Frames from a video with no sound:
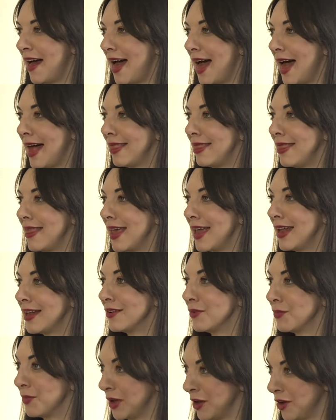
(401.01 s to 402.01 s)
And
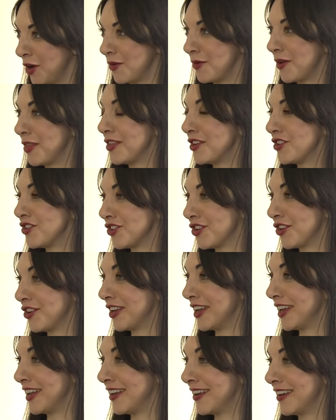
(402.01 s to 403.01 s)
then we go on the
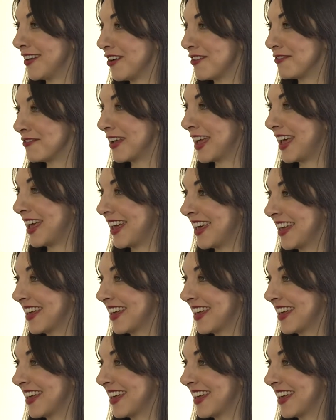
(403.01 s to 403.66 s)
journey of care.